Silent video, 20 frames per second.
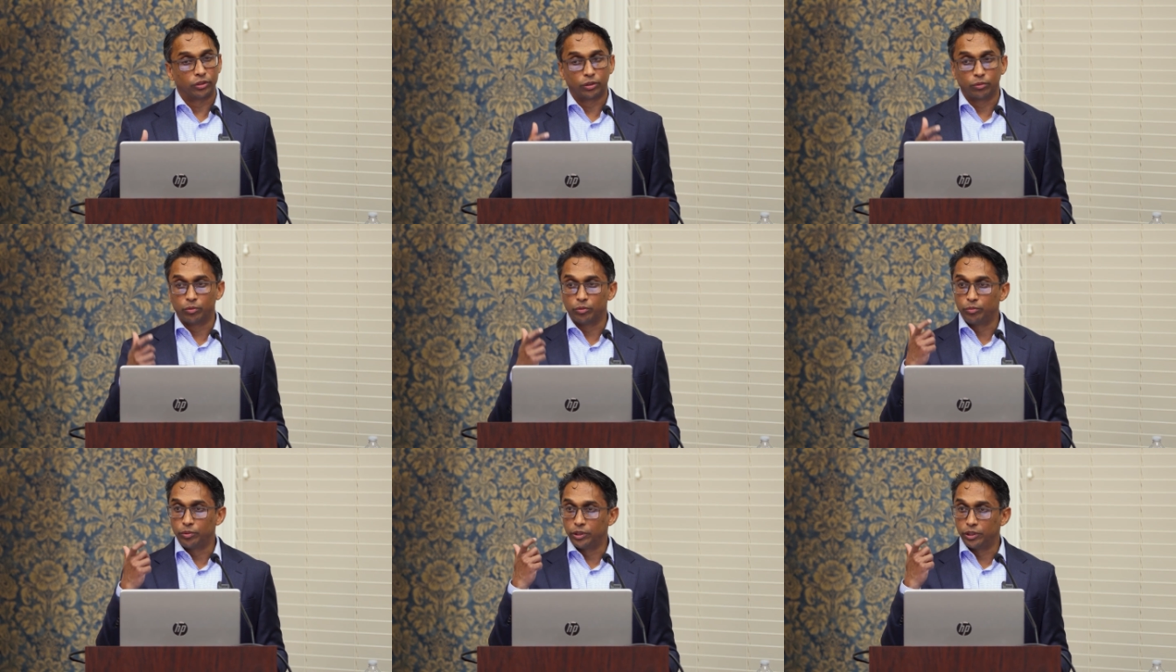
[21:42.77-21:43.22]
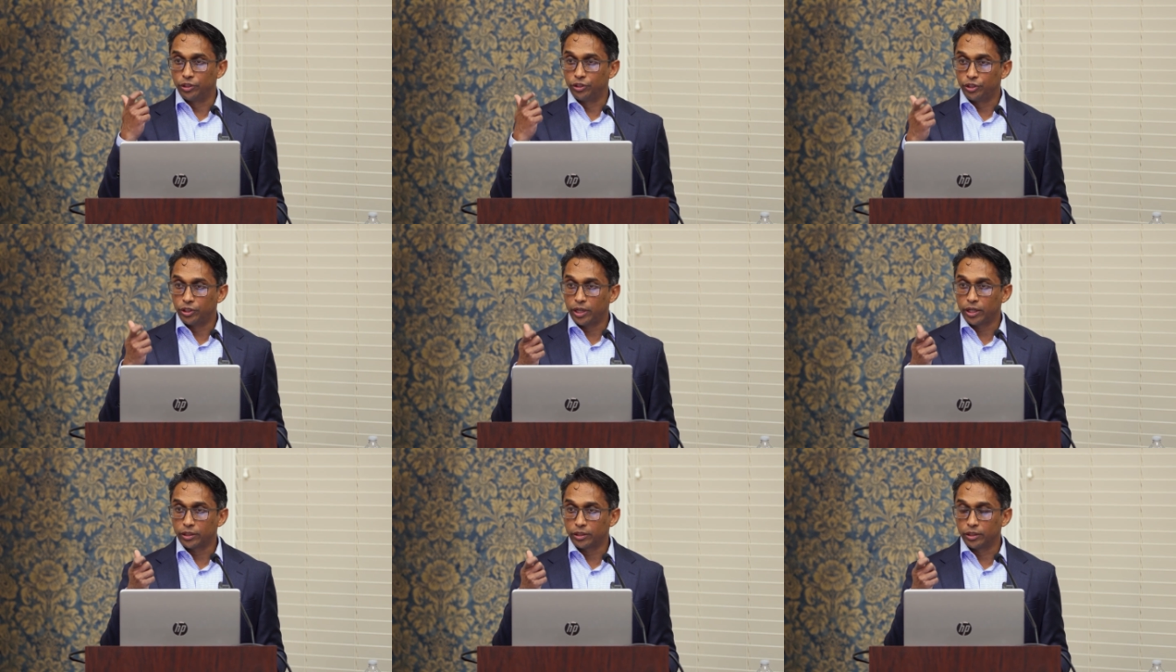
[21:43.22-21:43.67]
So when we
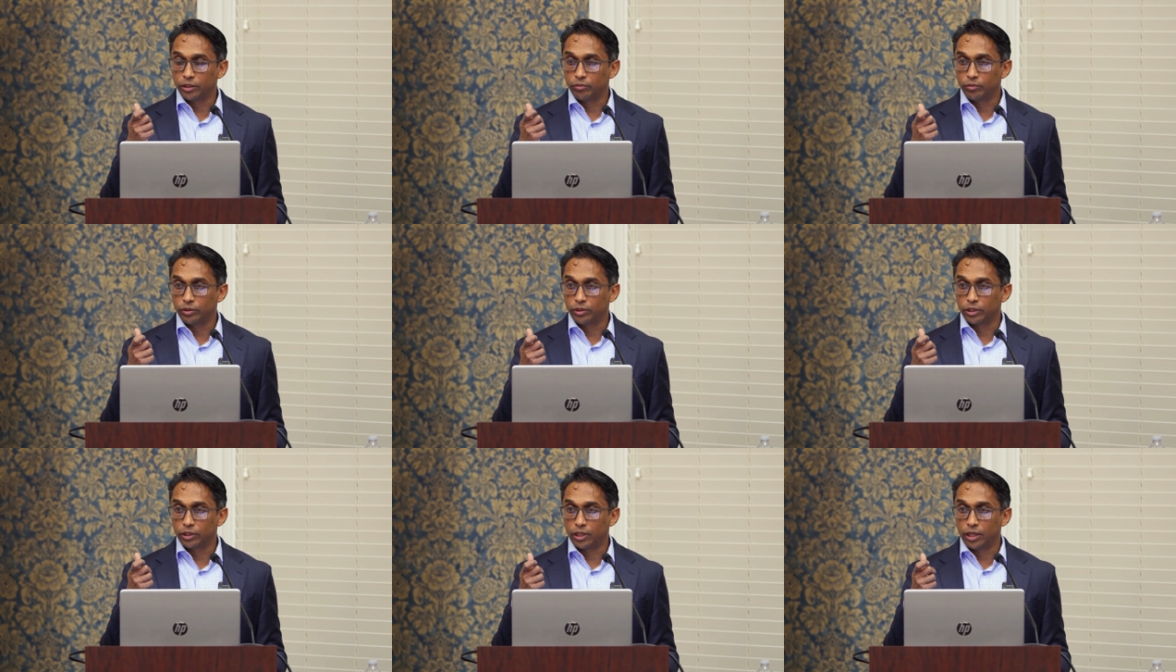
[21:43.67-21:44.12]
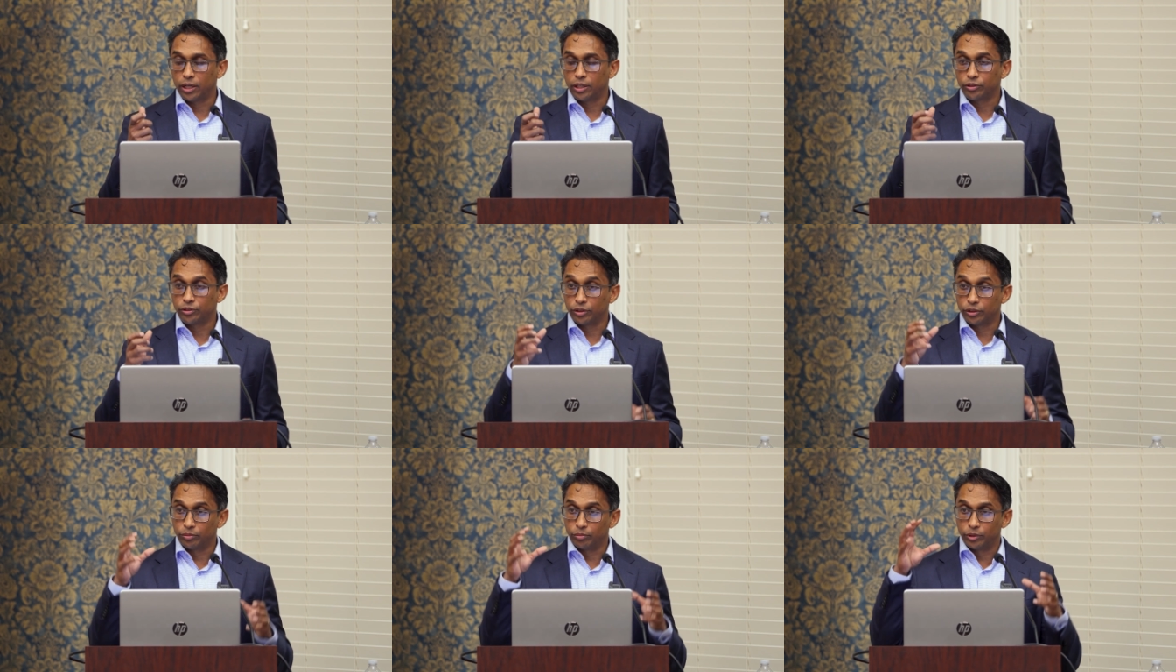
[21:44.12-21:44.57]
inject it with the
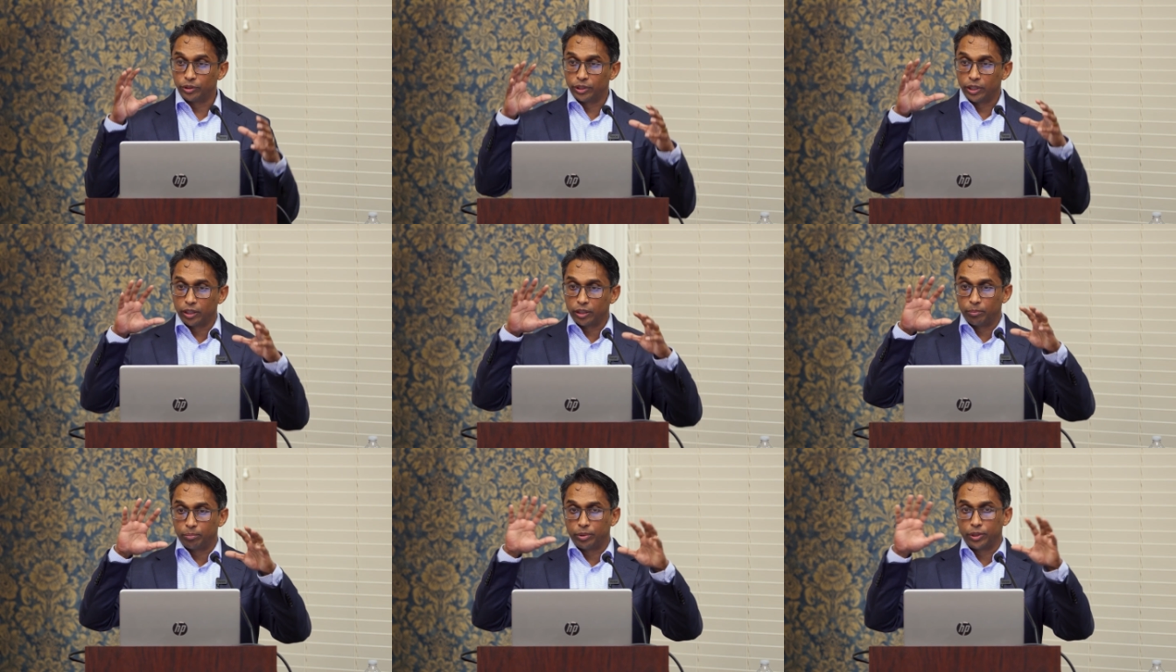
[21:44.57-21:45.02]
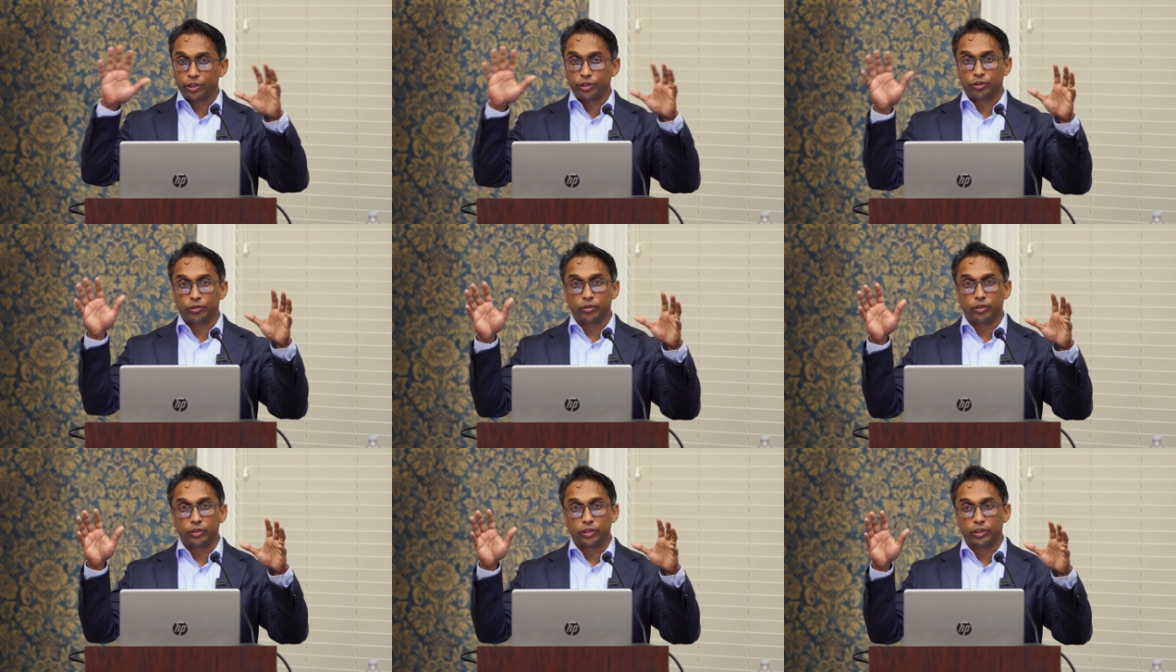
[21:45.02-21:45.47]
contrast and we take a
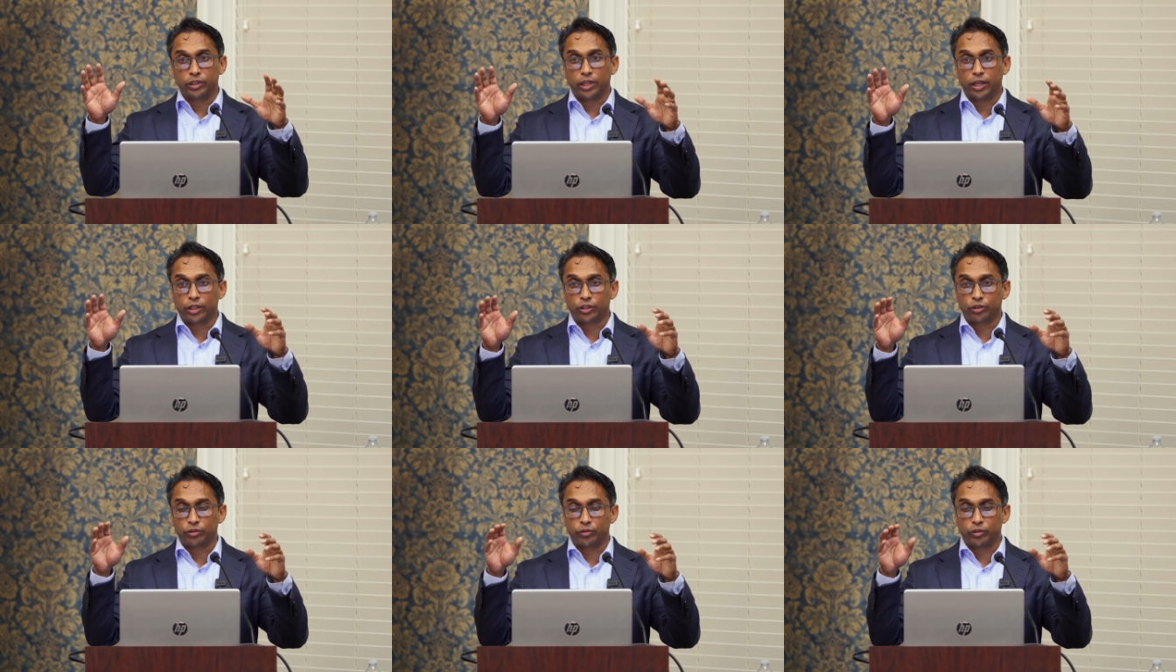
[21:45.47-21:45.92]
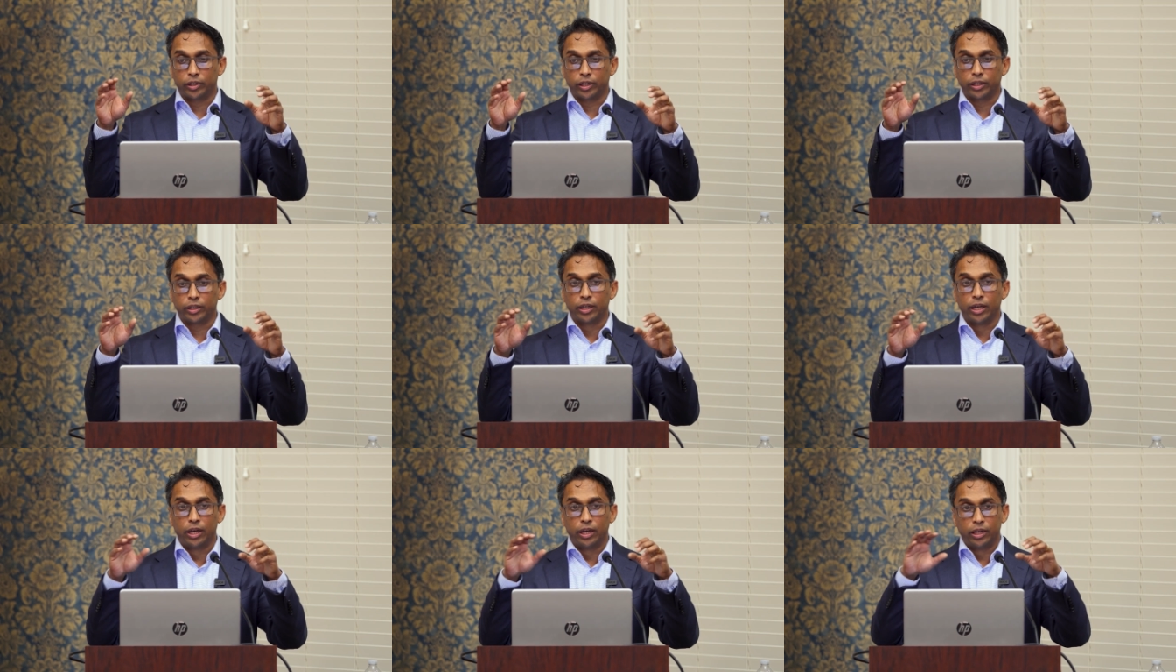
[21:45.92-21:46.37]
picture under the X-ray,